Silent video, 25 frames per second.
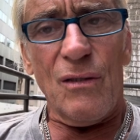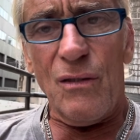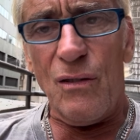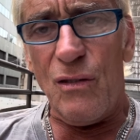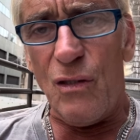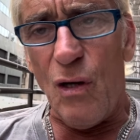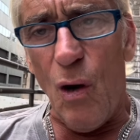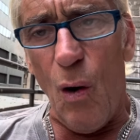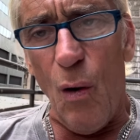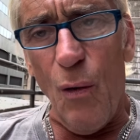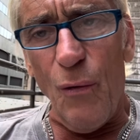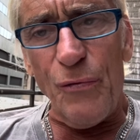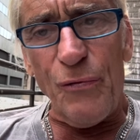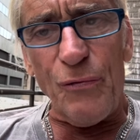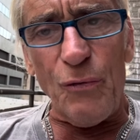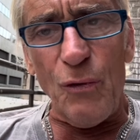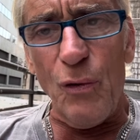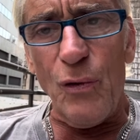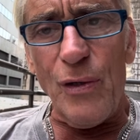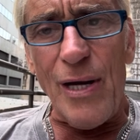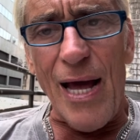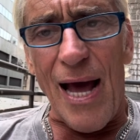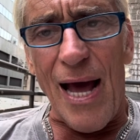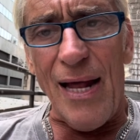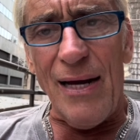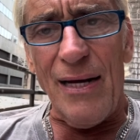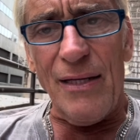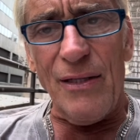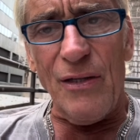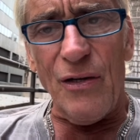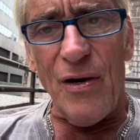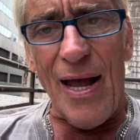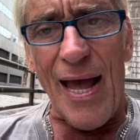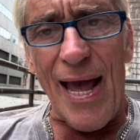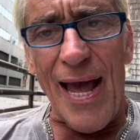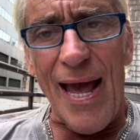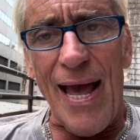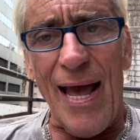go through that in
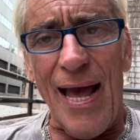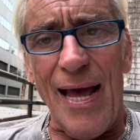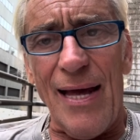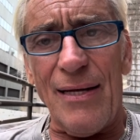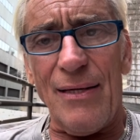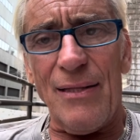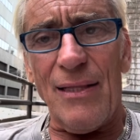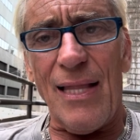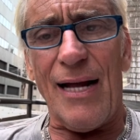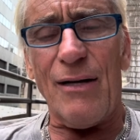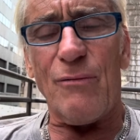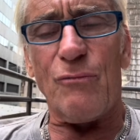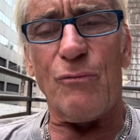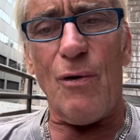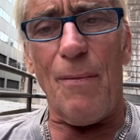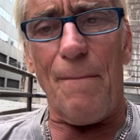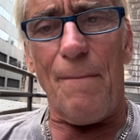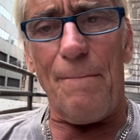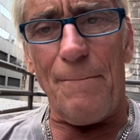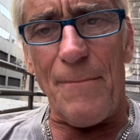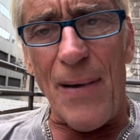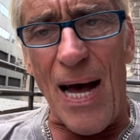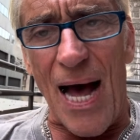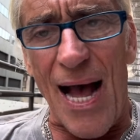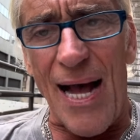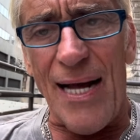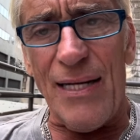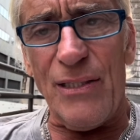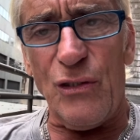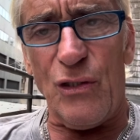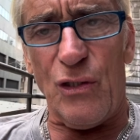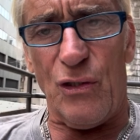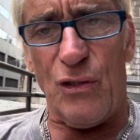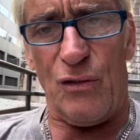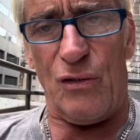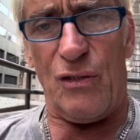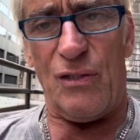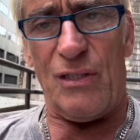your head. Like, remind
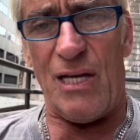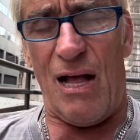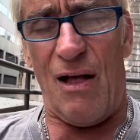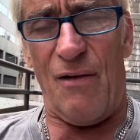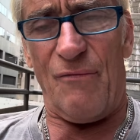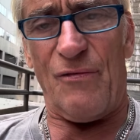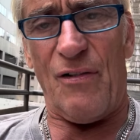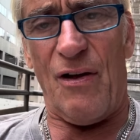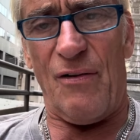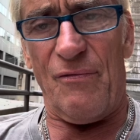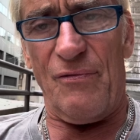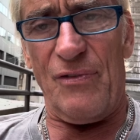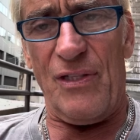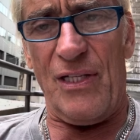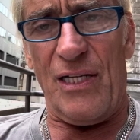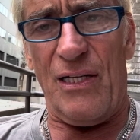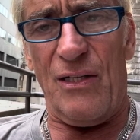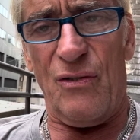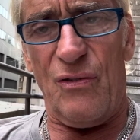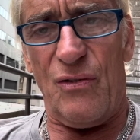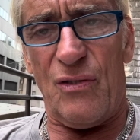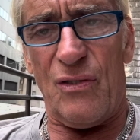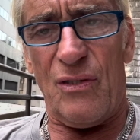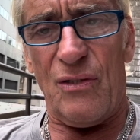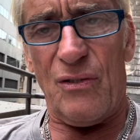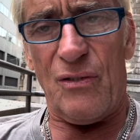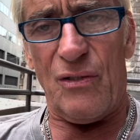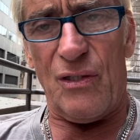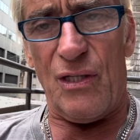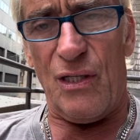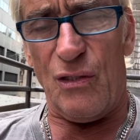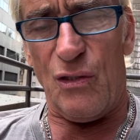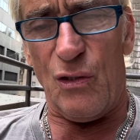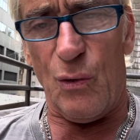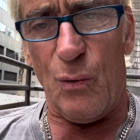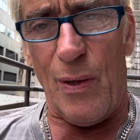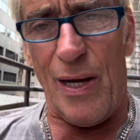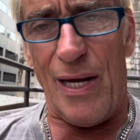yourself of these
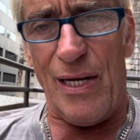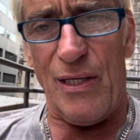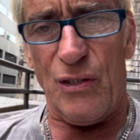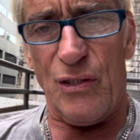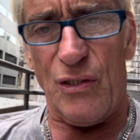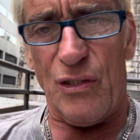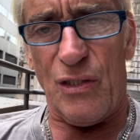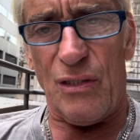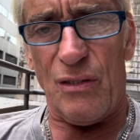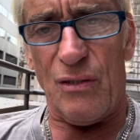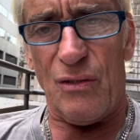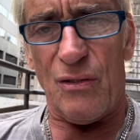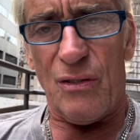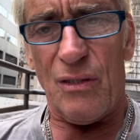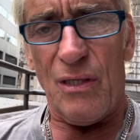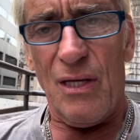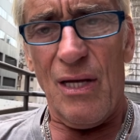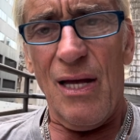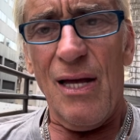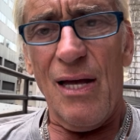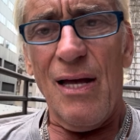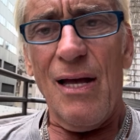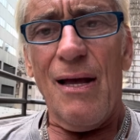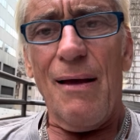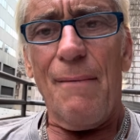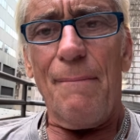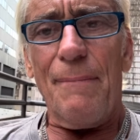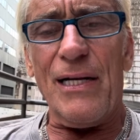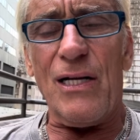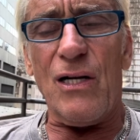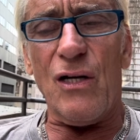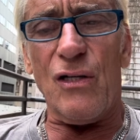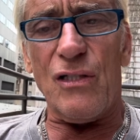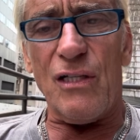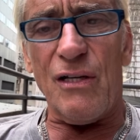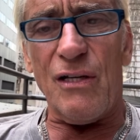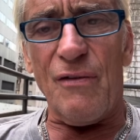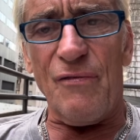situations.
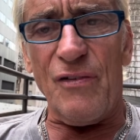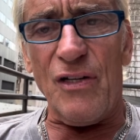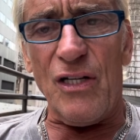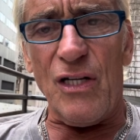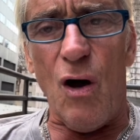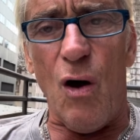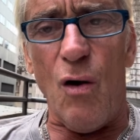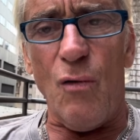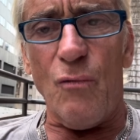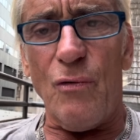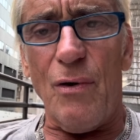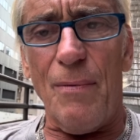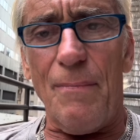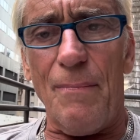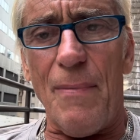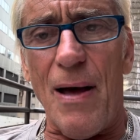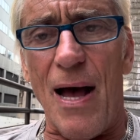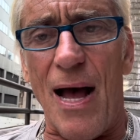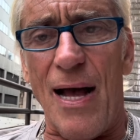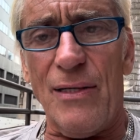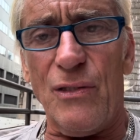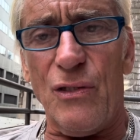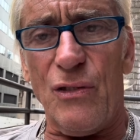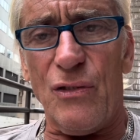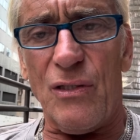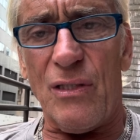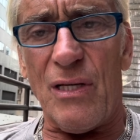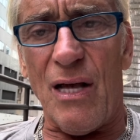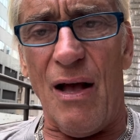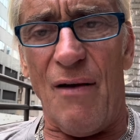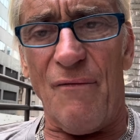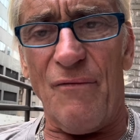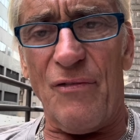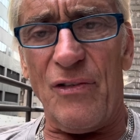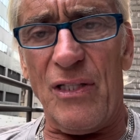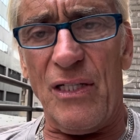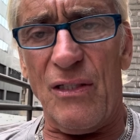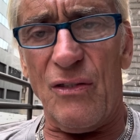Because if you don't remind
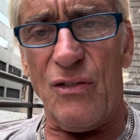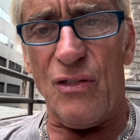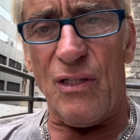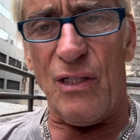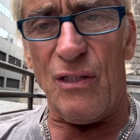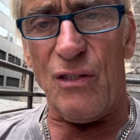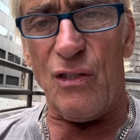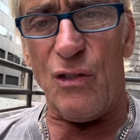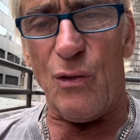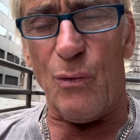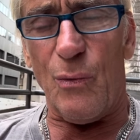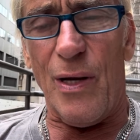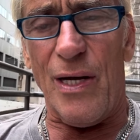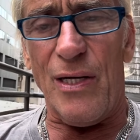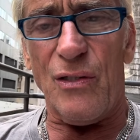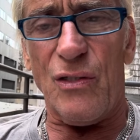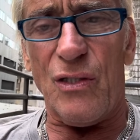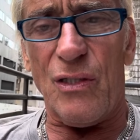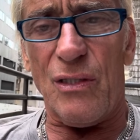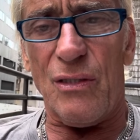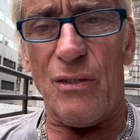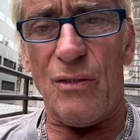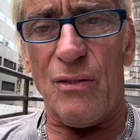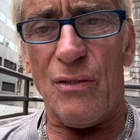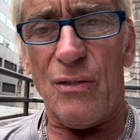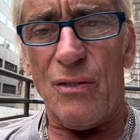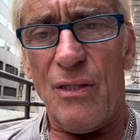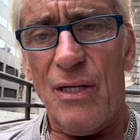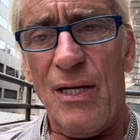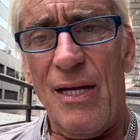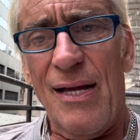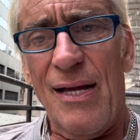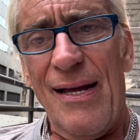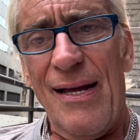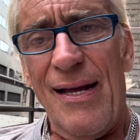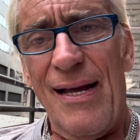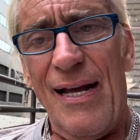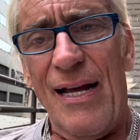yourself of these situations,
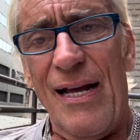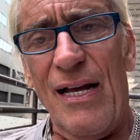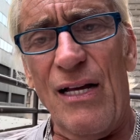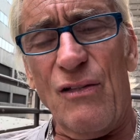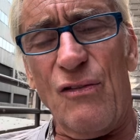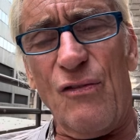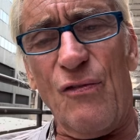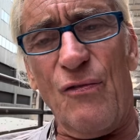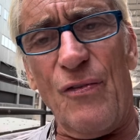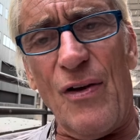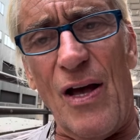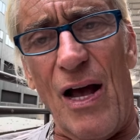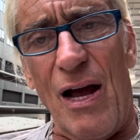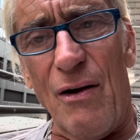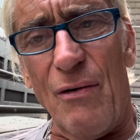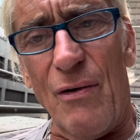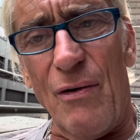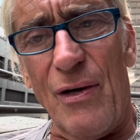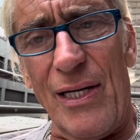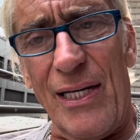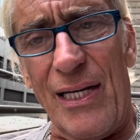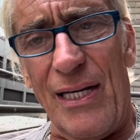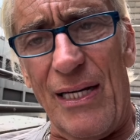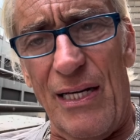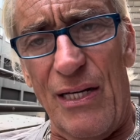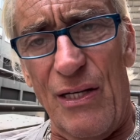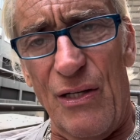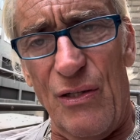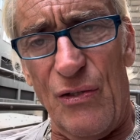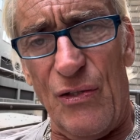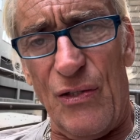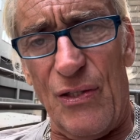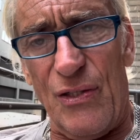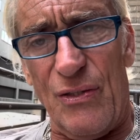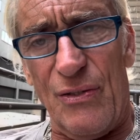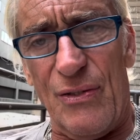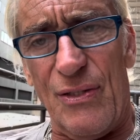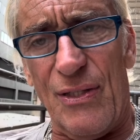it's very
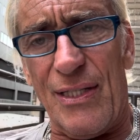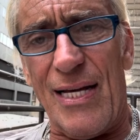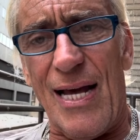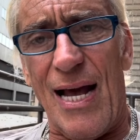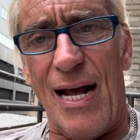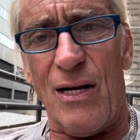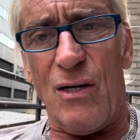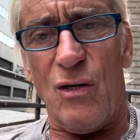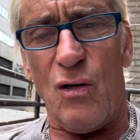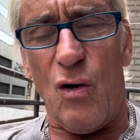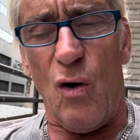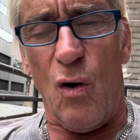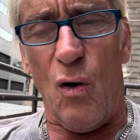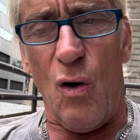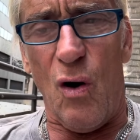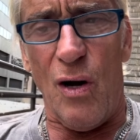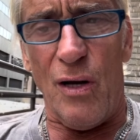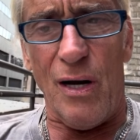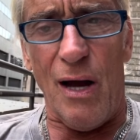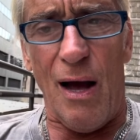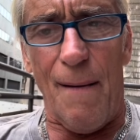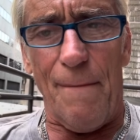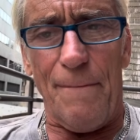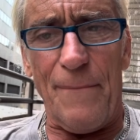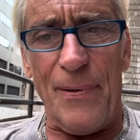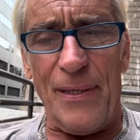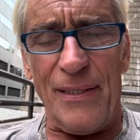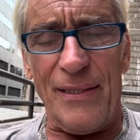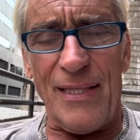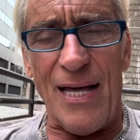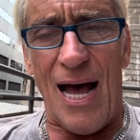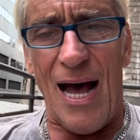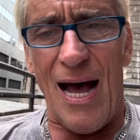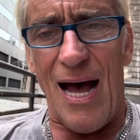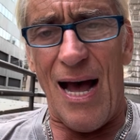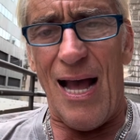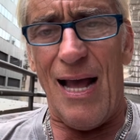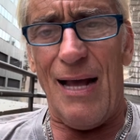easy to get caught up in the
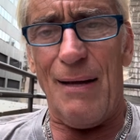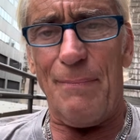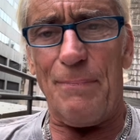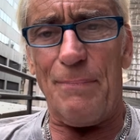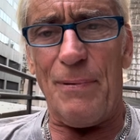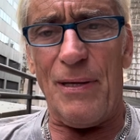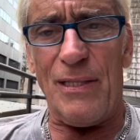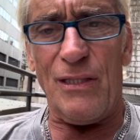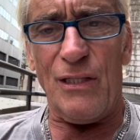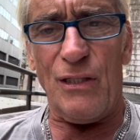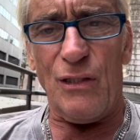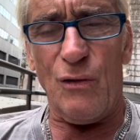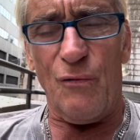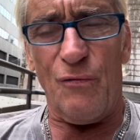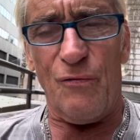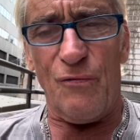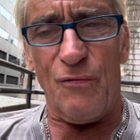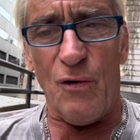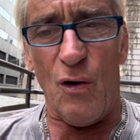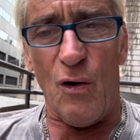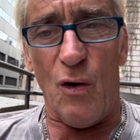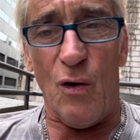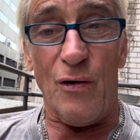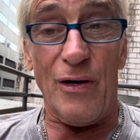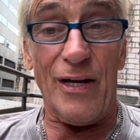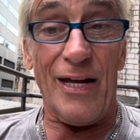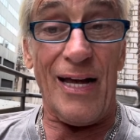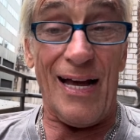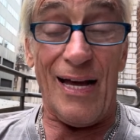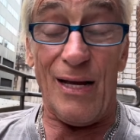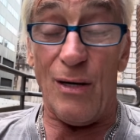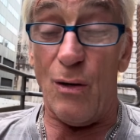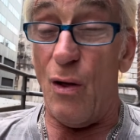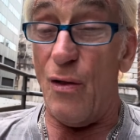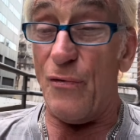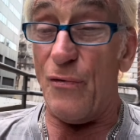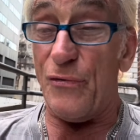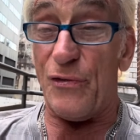hype and the euphoria.
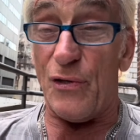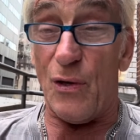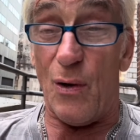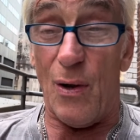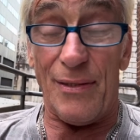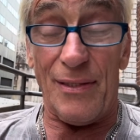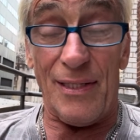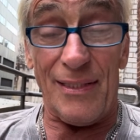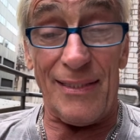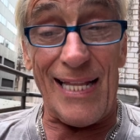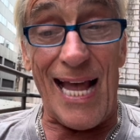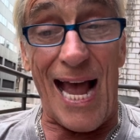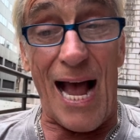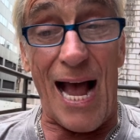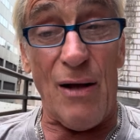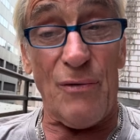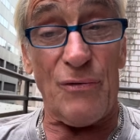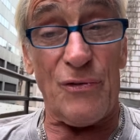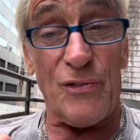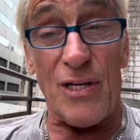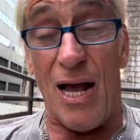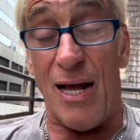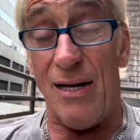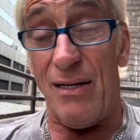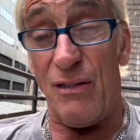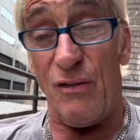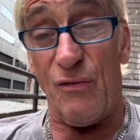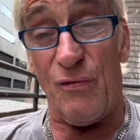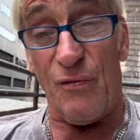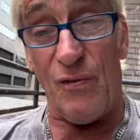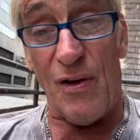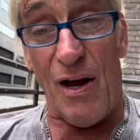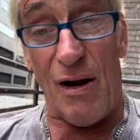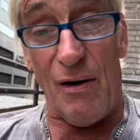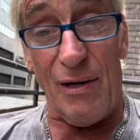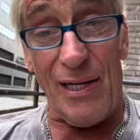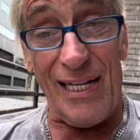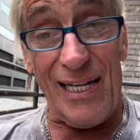And also on the downside, it's
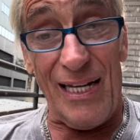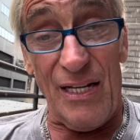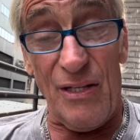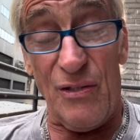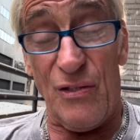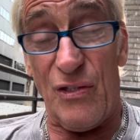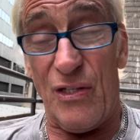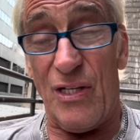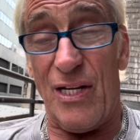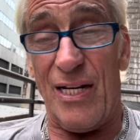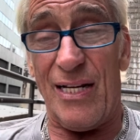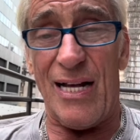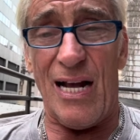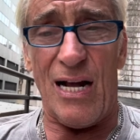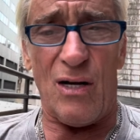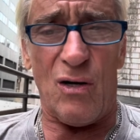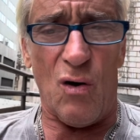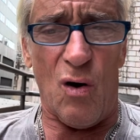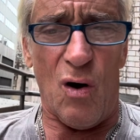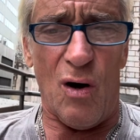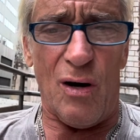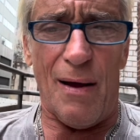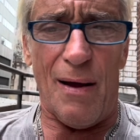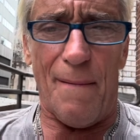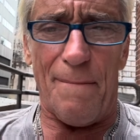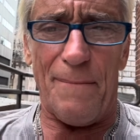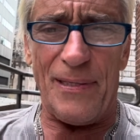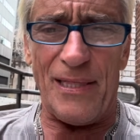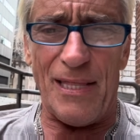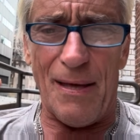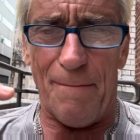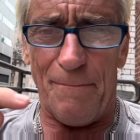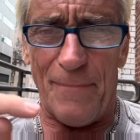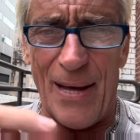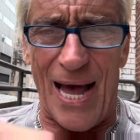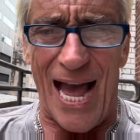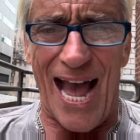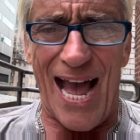very easy to get caught up in the
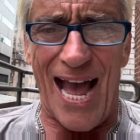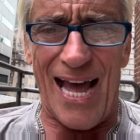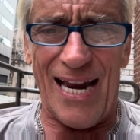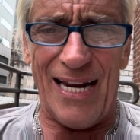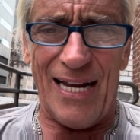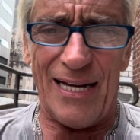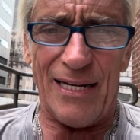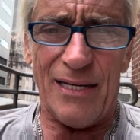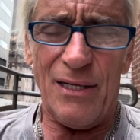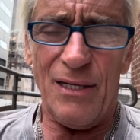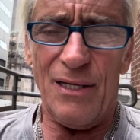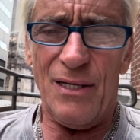panic.